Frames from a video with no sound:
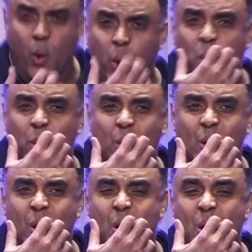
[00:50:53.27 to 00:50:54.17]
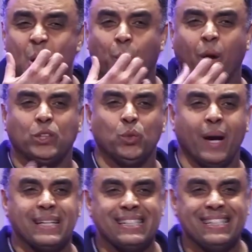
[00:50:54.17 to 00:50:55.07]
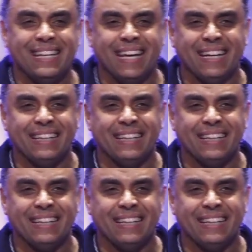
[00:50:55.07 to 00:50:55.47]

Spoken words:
you what you are seeking.